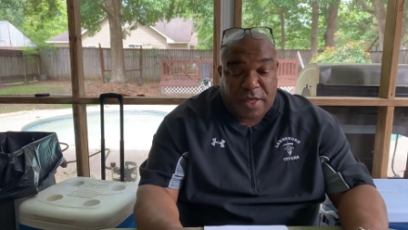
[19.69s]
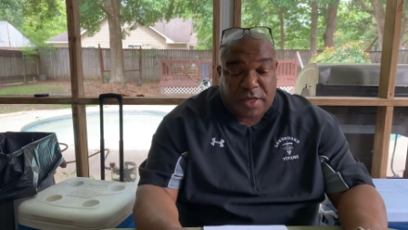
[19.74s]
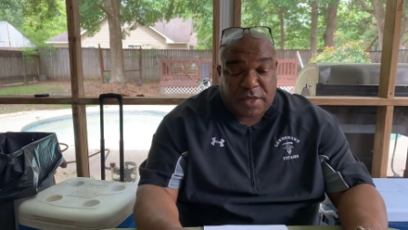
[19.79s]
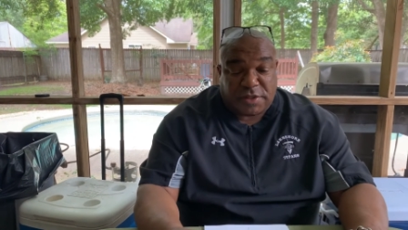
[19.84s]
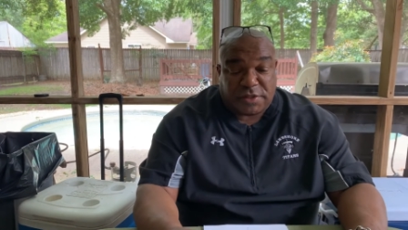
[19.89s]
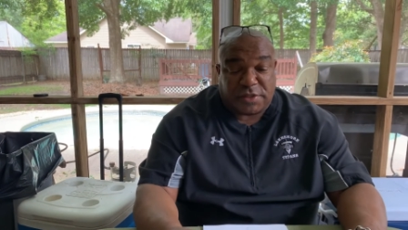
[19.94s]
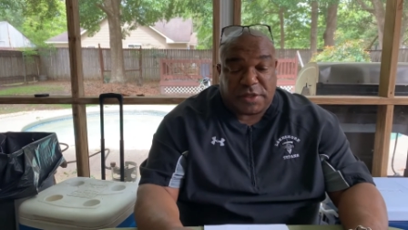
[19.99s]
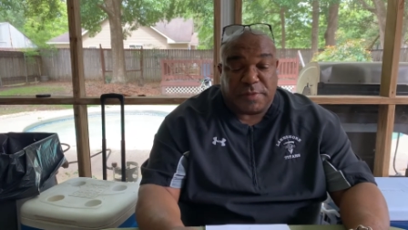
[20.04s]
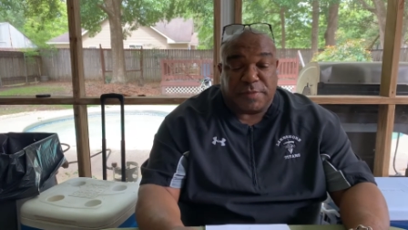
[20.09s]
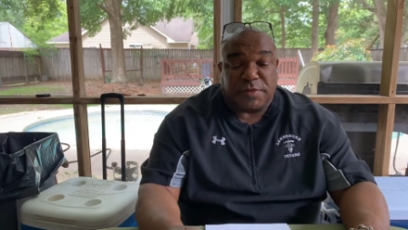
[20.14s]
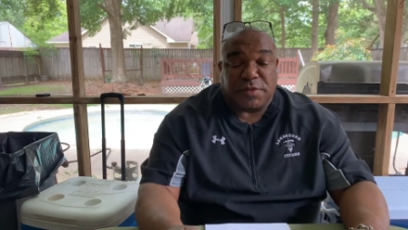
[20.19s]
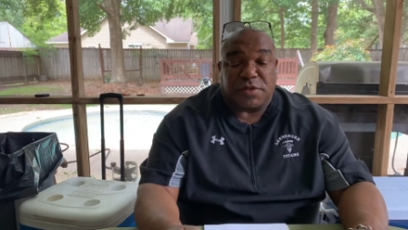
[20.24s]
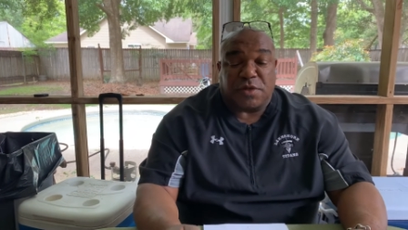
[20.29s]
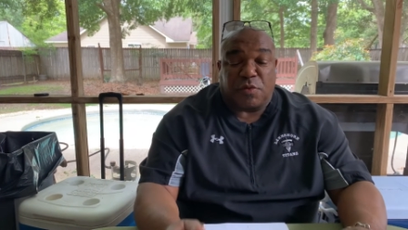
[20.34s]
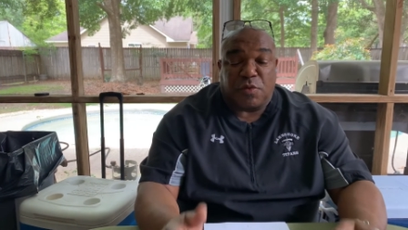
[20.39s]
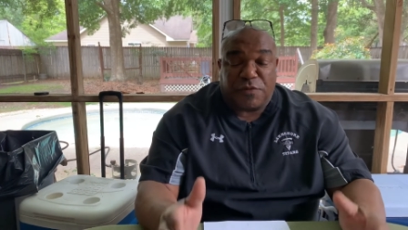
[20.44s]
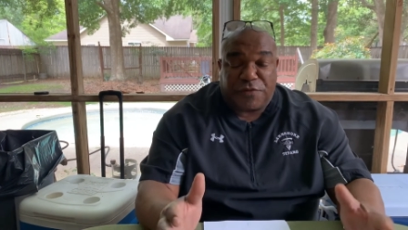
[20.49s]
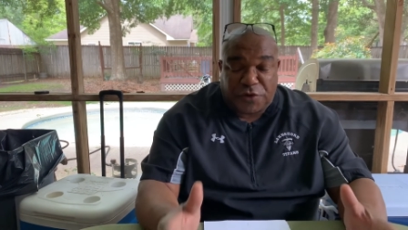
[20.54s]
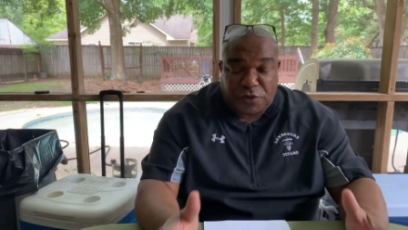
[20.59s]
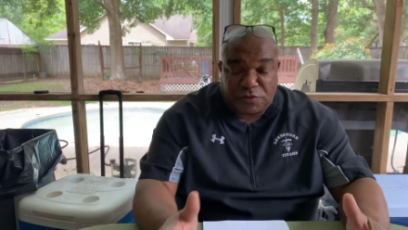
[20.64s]
simply so
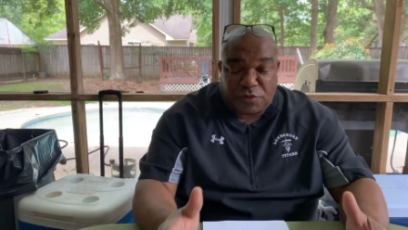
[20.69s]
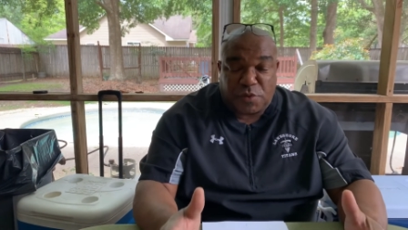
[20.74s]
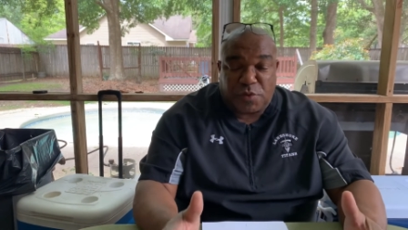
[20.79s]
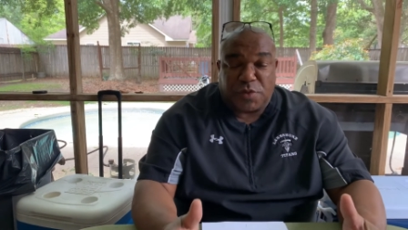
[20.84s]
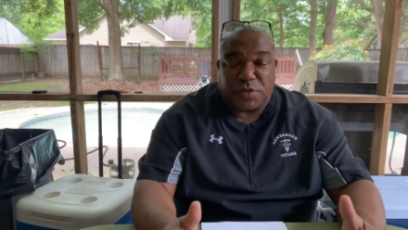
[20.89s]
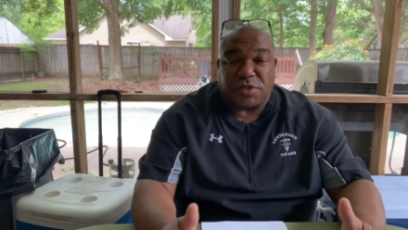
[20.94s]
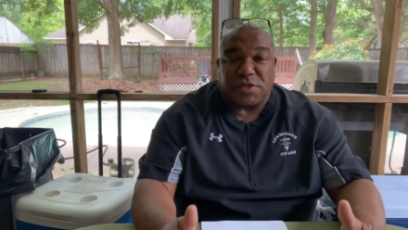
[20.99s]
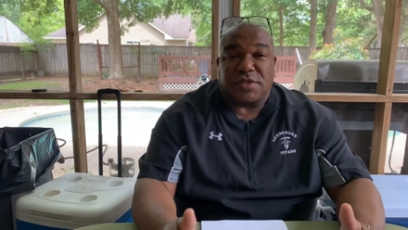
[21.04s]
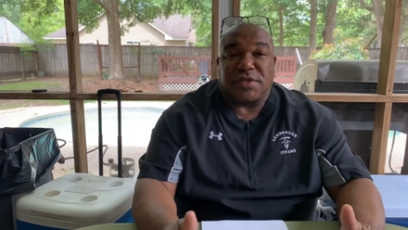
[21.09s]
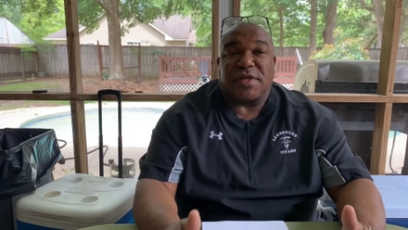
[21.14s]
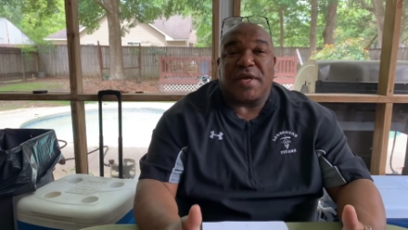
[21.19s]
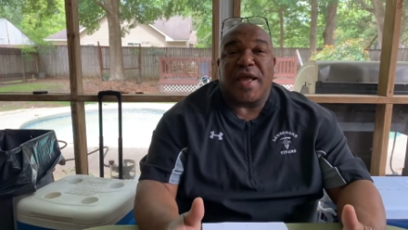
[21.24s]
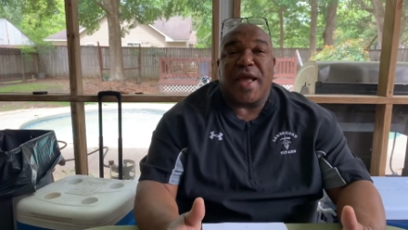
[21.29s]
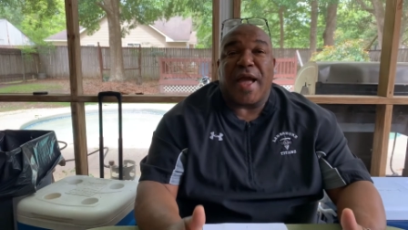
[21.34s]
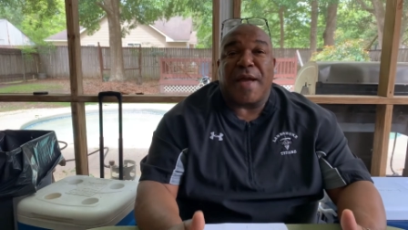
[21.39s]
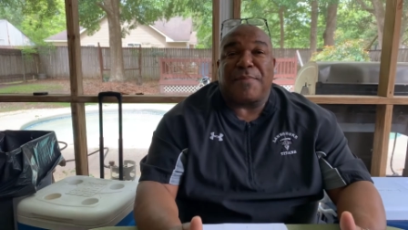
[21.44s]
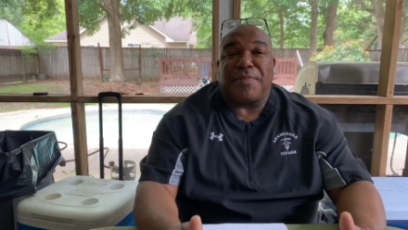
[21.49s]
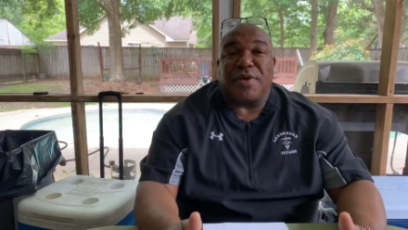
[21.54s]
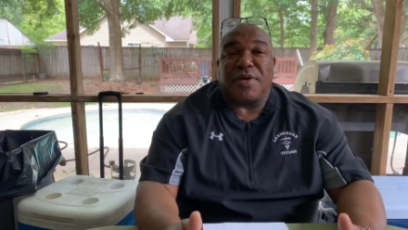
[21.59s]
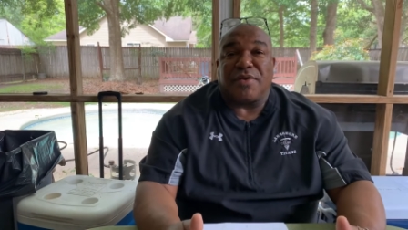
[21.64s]
first of all, we want to just say
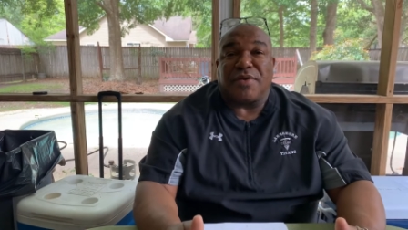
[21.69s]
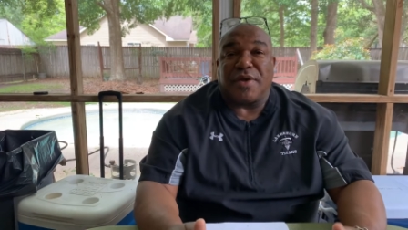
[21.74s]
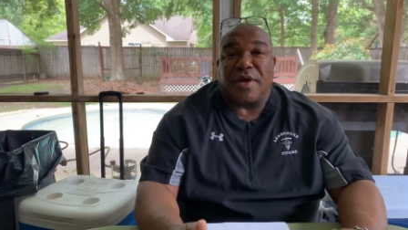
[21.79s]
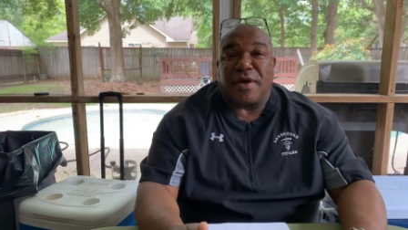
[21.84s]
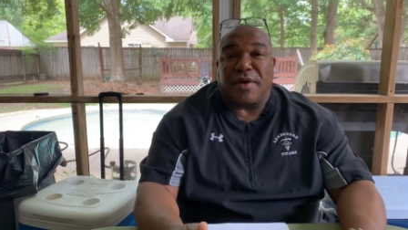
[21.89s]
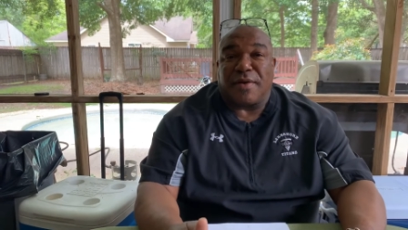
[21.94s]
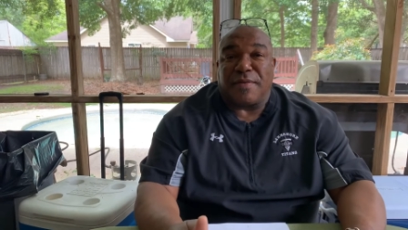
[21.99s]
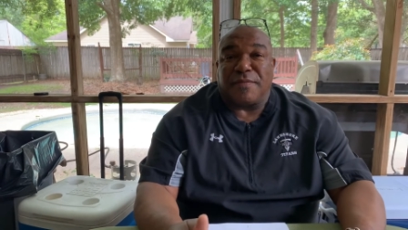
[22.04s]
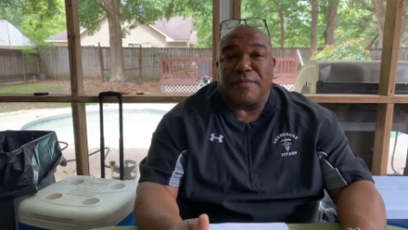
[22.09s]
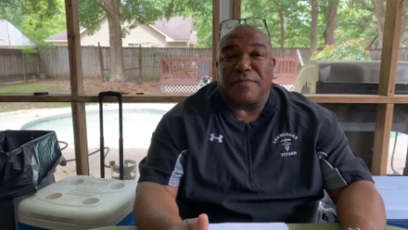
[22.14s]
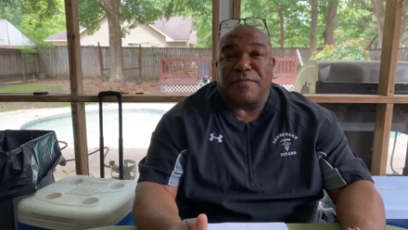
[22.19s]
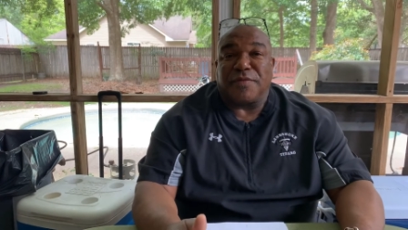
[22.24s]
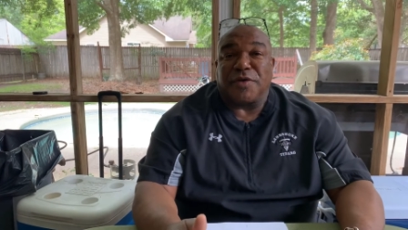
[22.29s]
happy um,